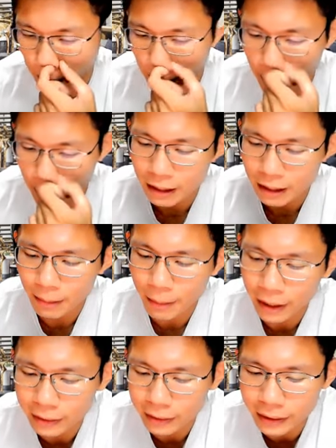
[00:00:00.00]
and then
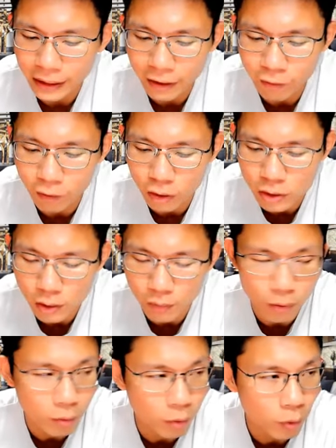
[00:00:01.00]
e-balloting for those of
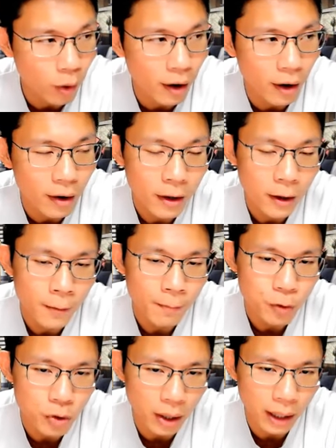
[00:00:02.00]
you who are
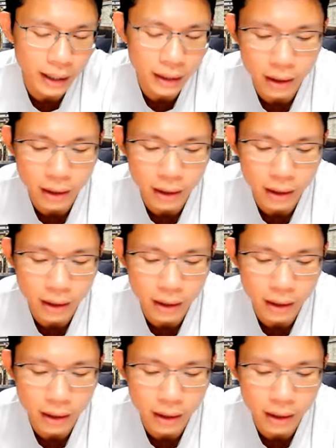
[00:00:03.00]
trying.